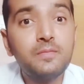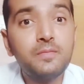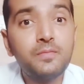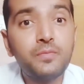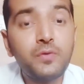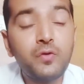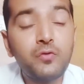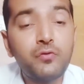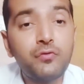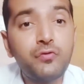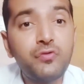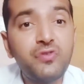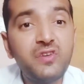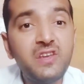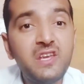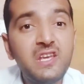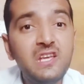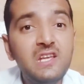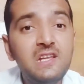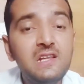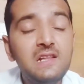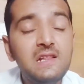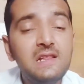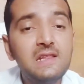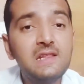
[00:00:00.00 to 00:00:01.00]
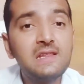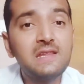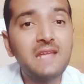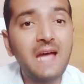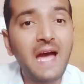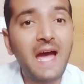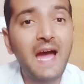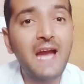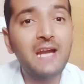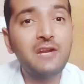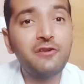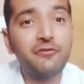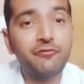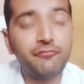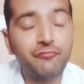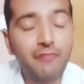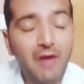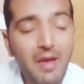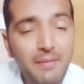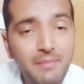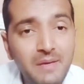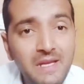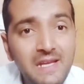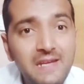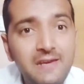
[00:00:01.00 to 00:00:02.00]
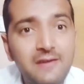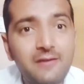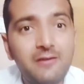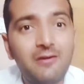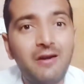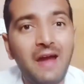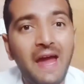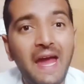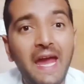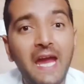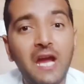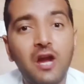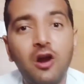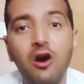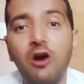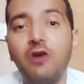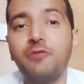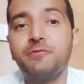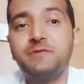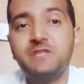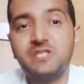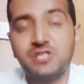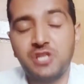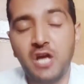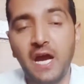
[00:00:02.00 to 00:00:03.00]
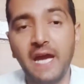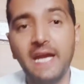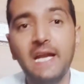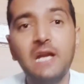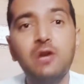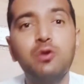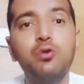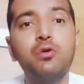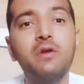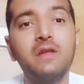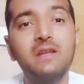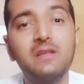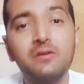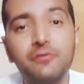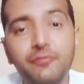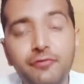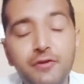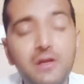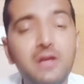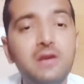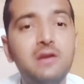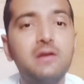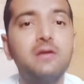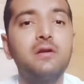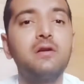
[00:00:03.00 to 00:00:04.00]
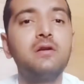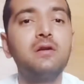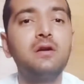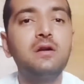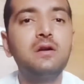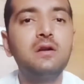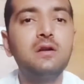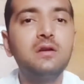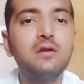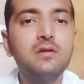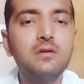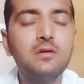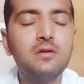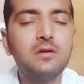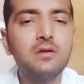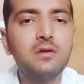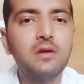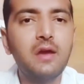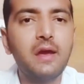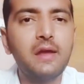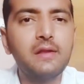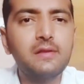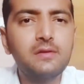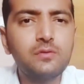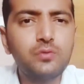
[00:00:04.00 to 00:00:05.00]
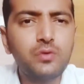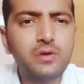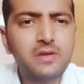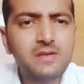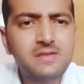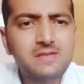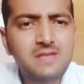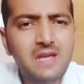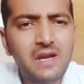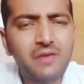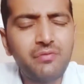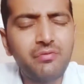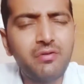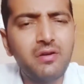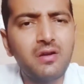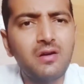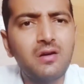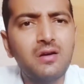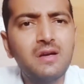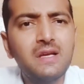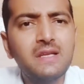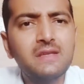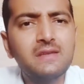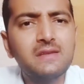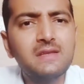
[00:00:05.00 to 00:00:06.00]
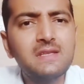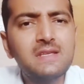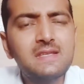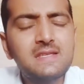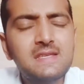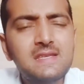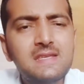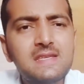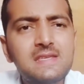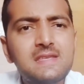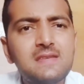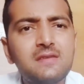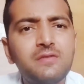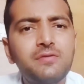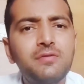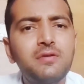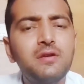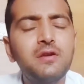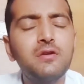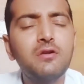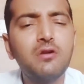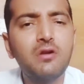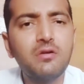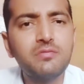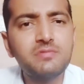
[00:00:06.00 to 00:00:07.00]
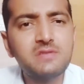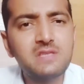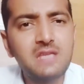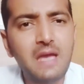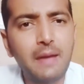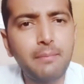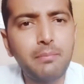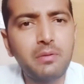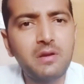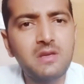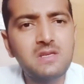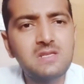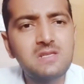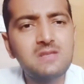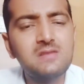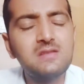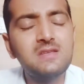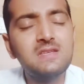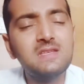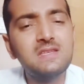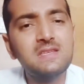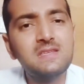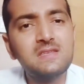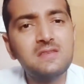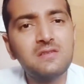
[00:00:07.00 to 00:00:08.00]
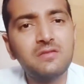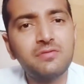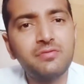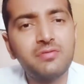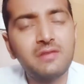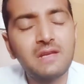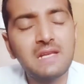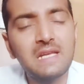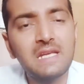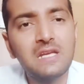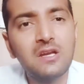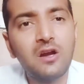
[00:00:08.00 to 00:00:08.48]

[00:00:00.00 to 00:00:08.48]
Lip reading: feel that familiar ache of childhood and the fear. And what is that fear? This is the fear of separation. This is the feeling